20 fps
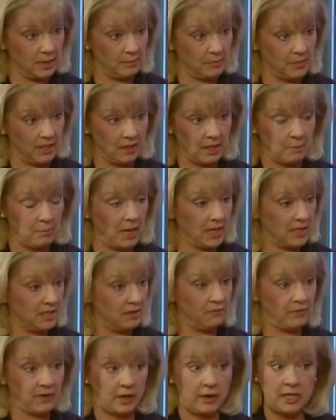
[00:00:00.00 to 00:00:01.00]
something that makes
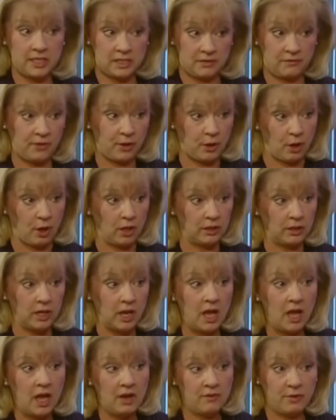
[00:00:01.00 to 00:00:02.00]
it very difficult
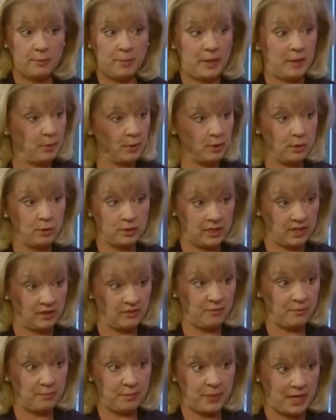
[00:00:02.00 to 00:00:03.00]
for people who
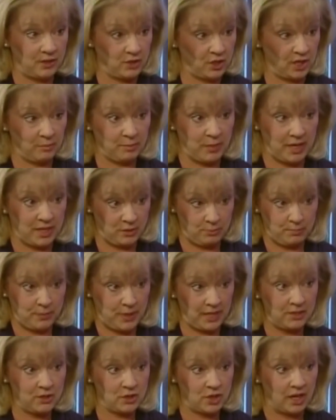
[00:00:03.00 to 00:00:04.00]
live paycheck by
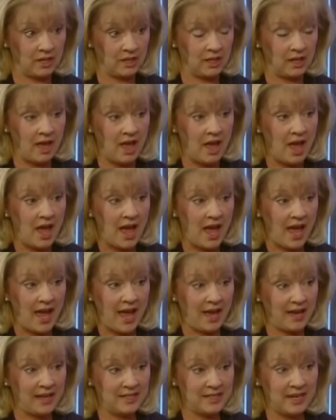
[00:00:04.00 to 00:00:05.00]
paycheck.
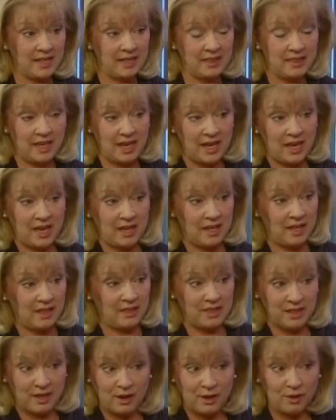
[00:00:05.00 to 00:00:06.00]
And I think
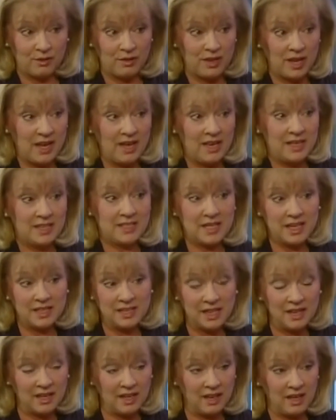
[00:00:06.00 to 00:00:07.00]
they're
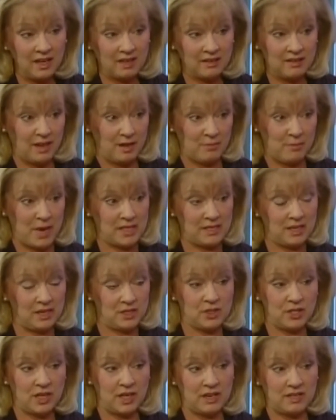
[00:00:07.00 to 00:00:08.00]
sending a
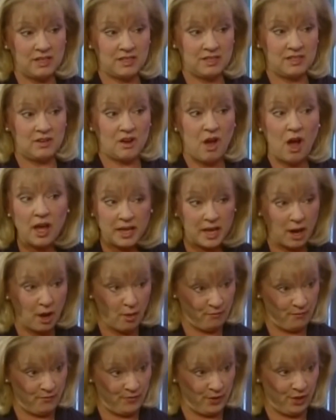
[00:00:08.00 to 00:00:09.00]
message that is not
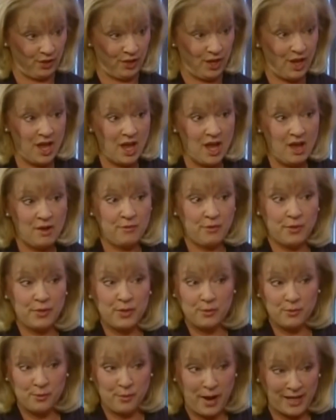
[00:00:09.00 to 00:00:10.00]
helpful for
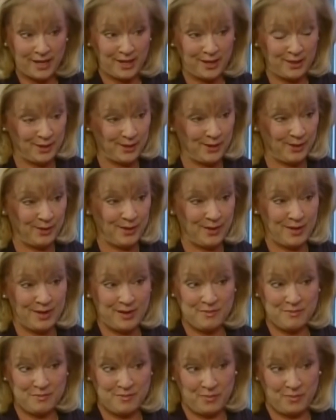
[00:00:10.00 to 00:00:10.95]
the regular